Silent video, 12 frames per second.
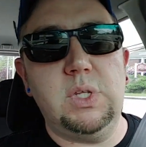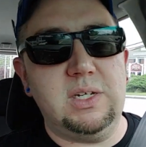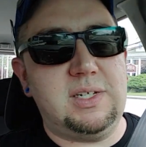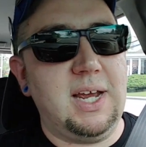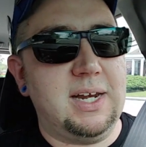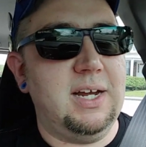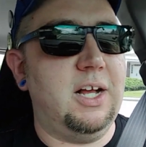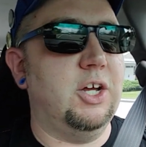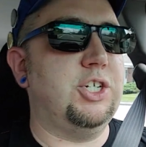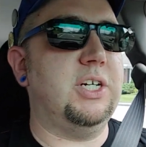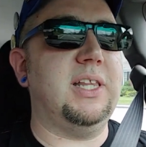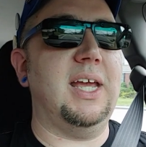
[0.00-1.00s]

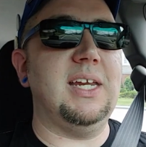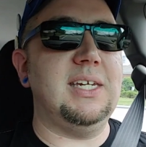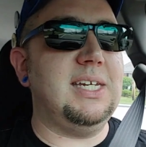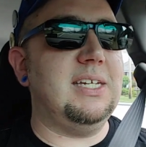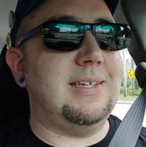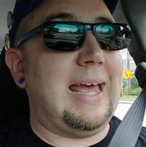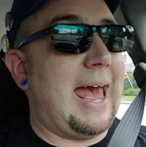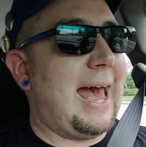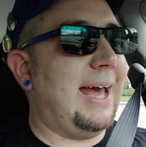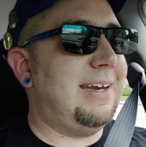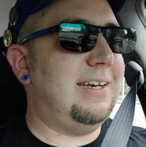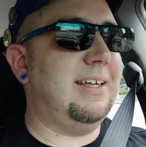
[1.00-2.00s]
technology they need to
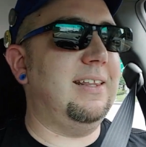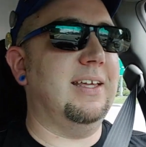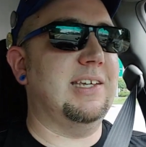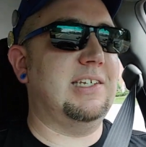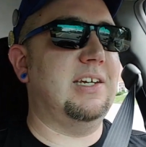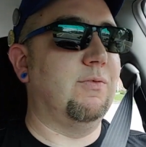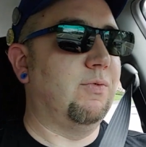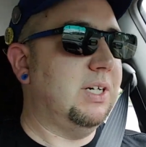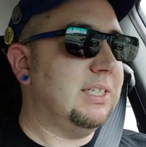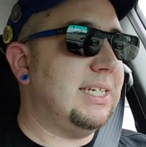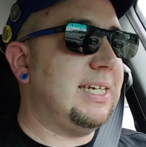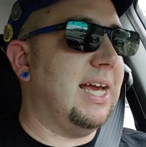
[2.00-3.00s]
add to this to
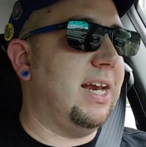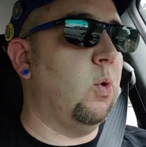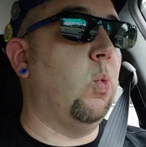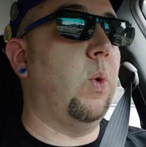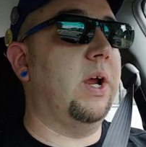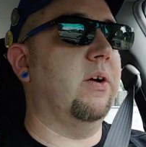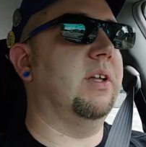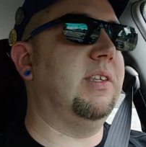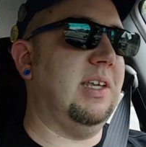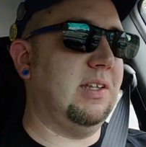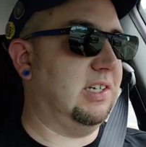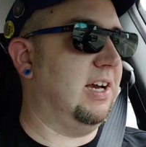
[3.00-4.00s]
really get it where
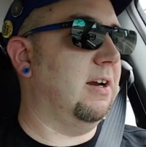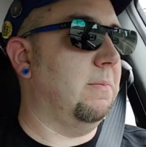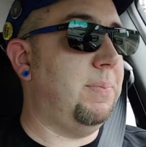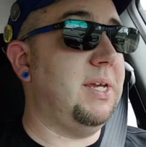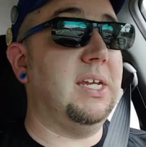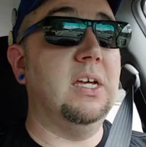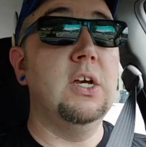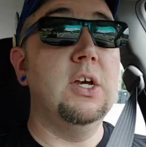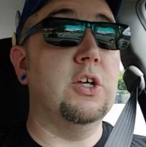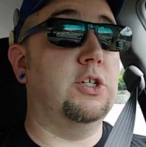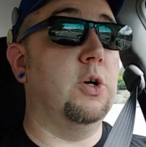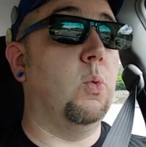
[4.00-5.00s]
it's going to be.
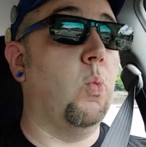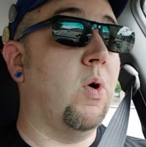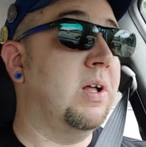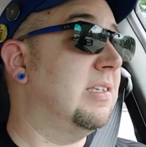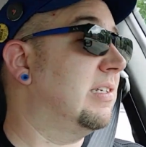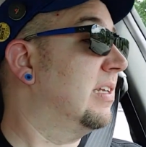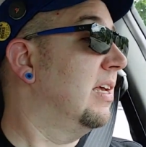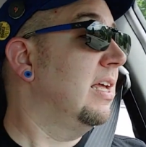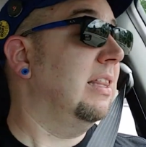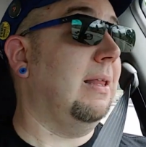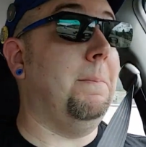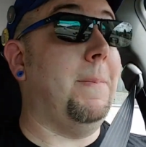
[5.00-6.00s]
So once
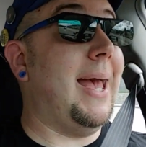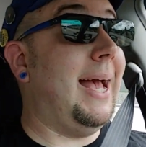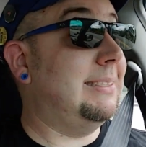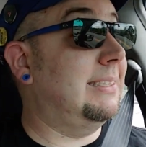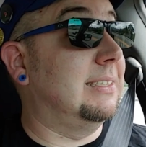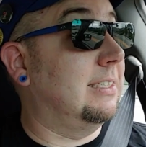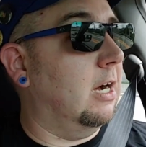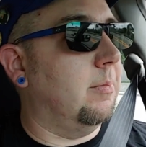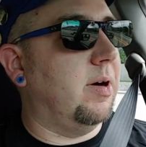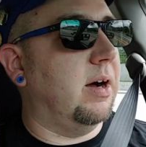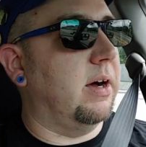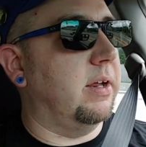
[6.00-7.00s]
the masses
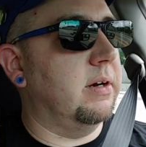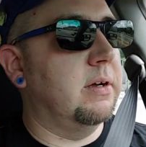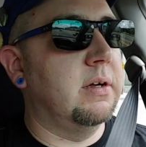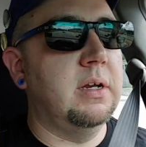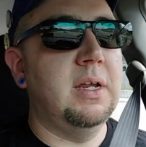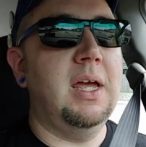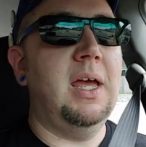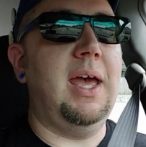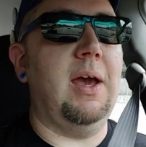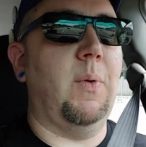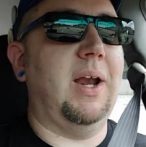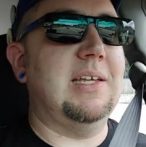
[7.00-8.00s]
come on,
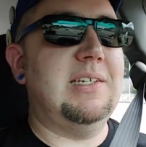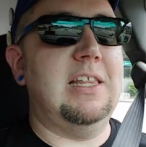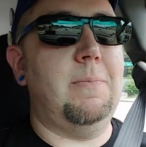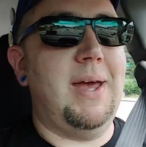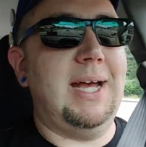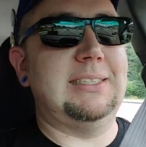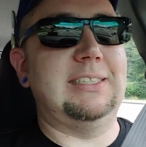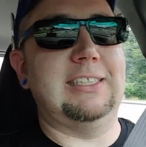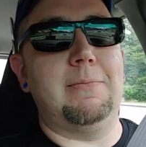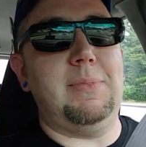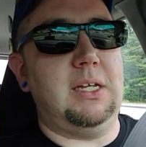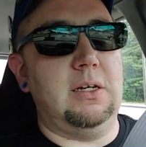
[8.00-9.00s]
and when I say the masses,
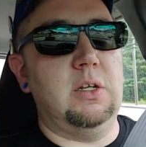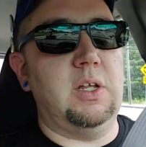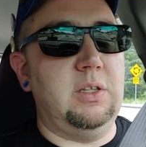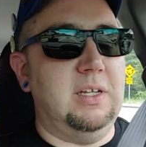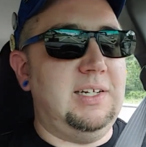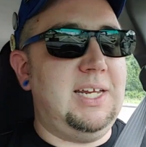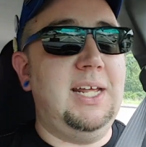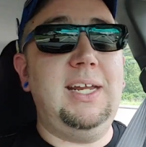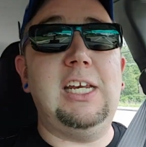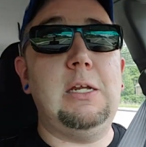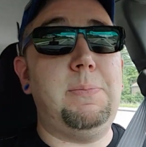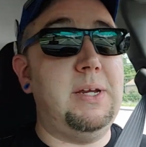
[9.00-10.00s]
I mean the
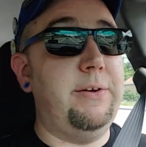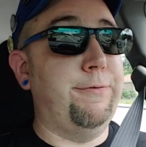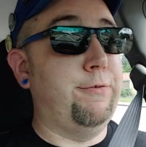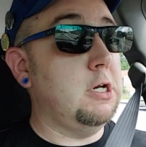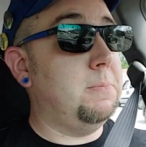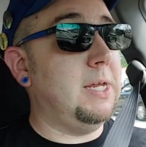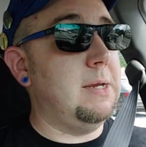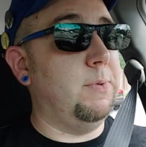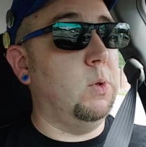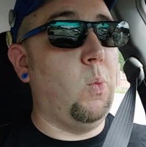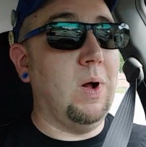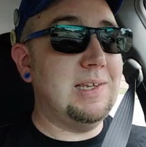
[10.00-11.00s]
1080p free
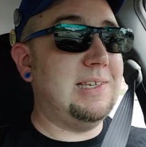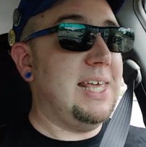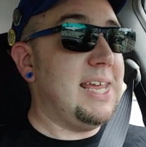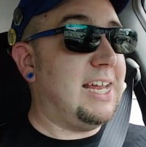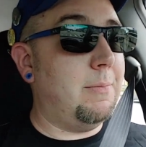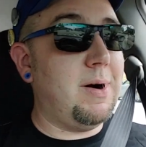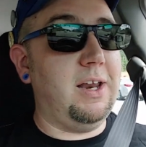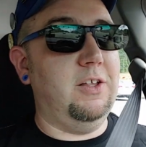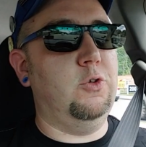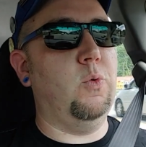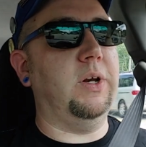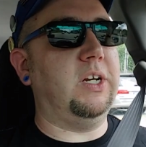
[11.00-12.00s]
people, once they come on in
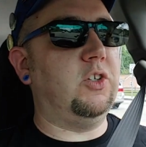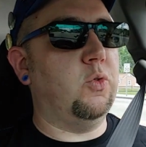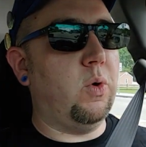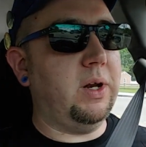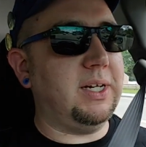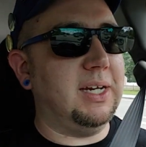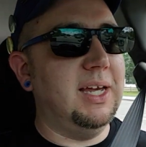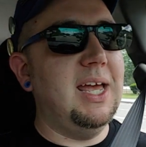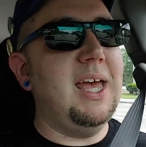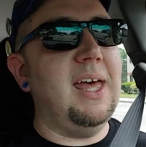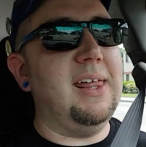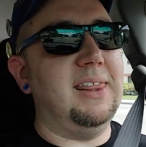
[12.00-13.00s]
2020,
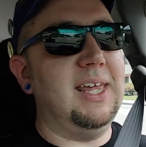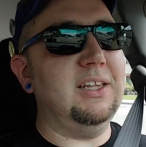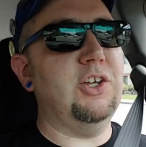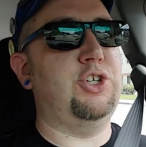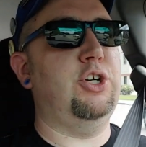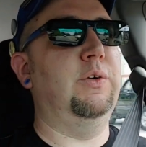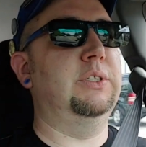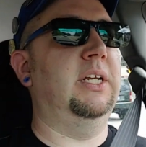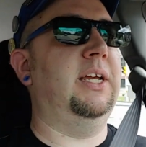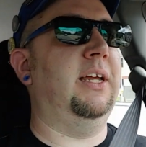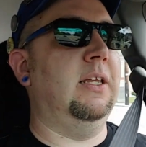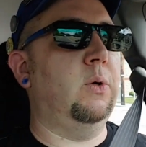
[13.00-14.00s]
then the server's going
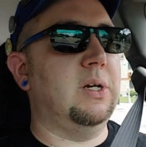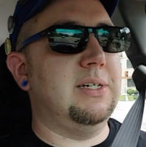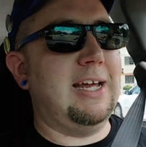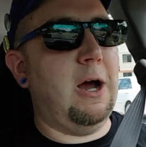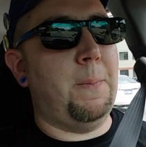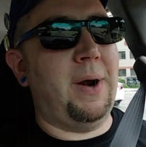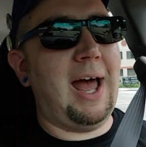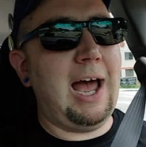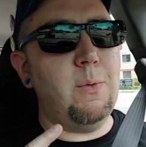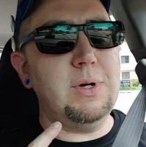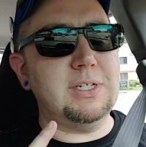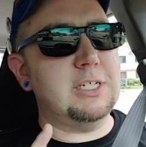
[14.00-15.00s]
to get loaded down. But
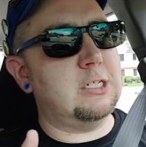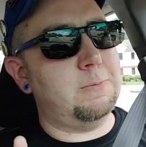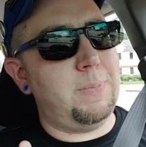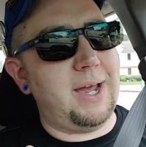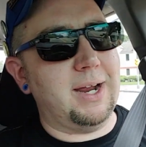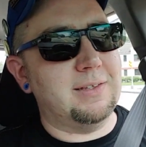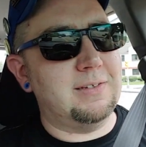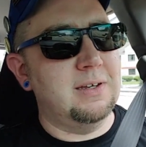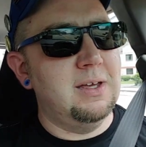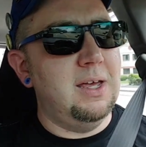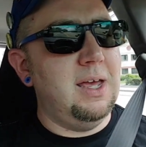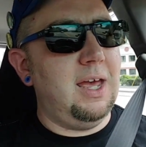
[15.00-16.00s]
I would suspect,
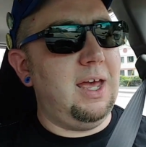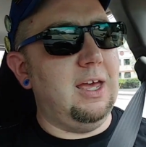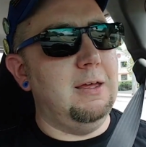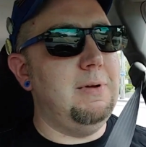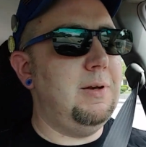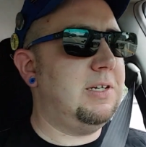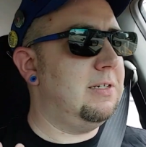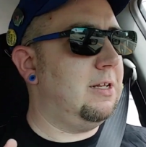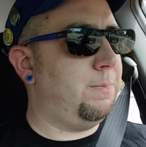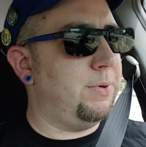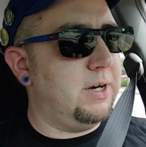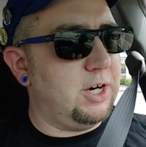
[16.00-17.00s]
and maybe this is
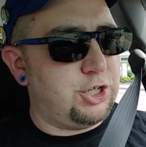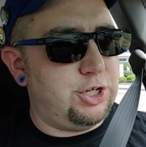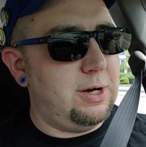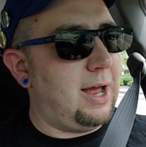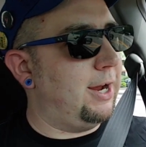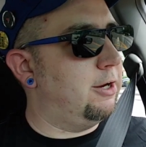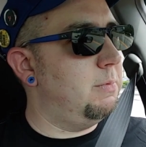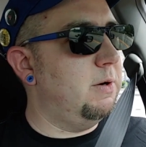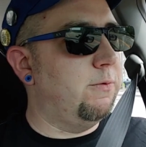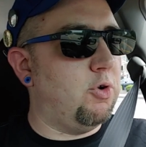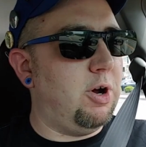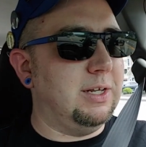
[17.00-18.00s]
another prediction, I could be
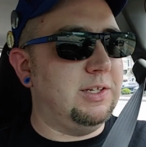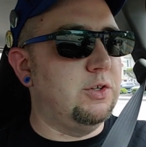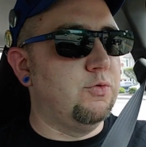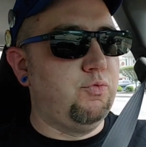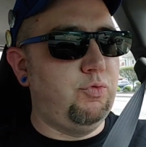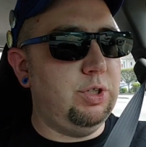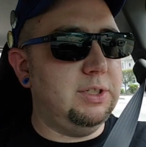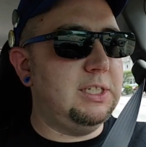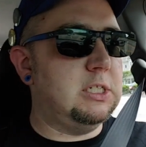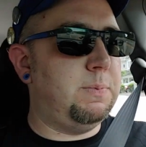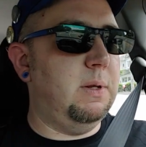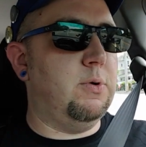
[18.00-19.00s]
wrong, this is really
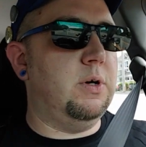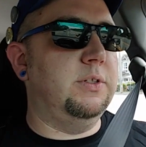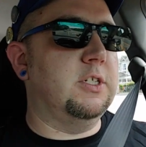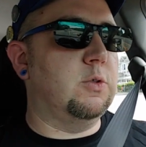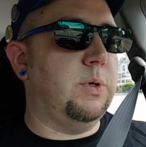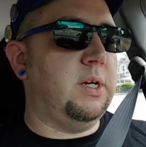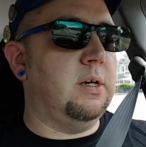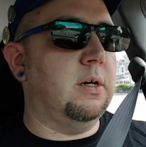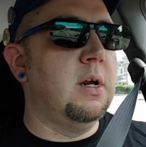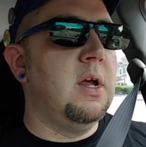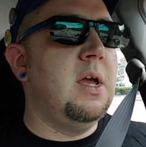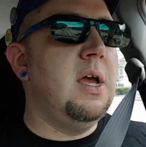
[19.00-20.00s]
spitballing this one here,
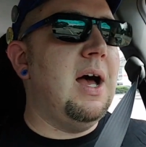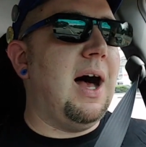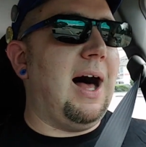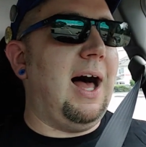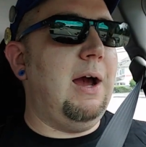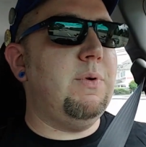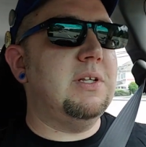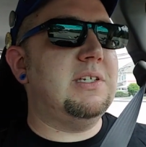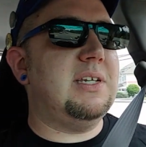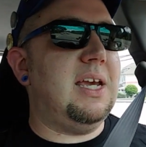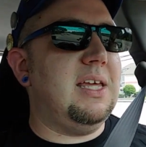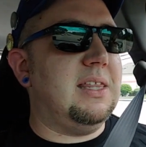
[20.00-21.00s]
I would
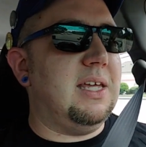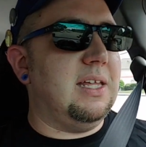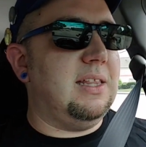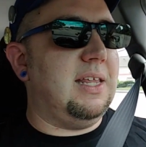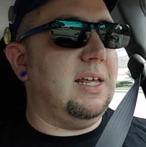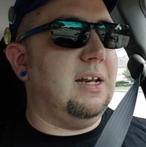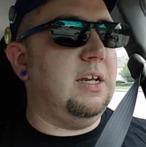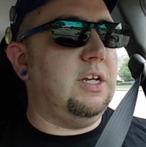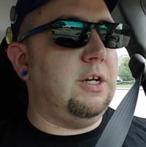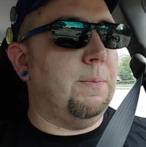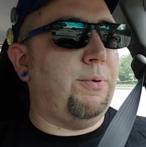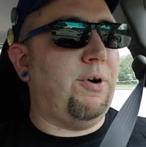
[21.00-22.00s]
say that
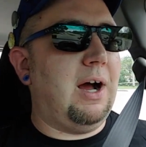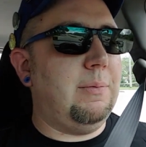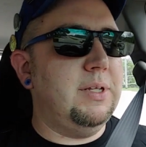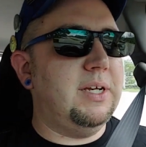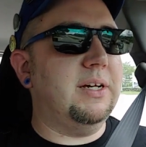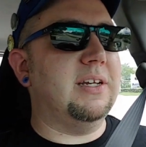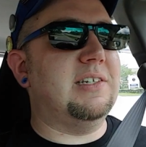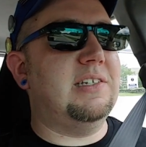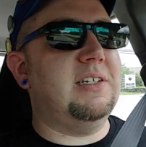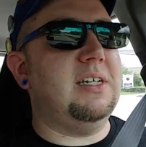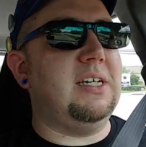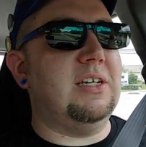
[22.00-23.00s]
you're probably going to
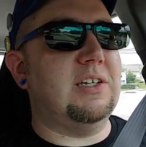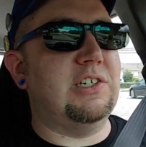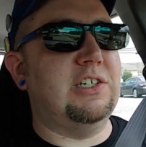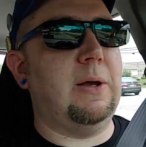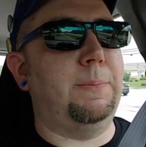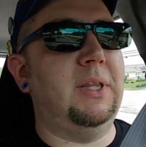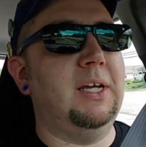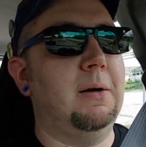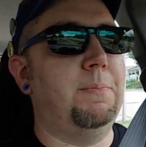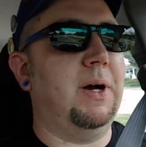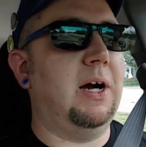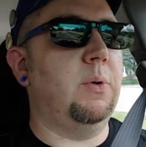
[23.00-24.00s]
see something
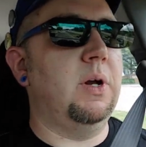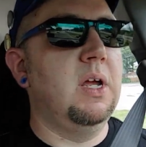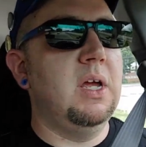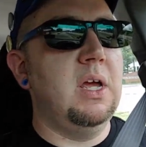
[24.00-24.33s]
about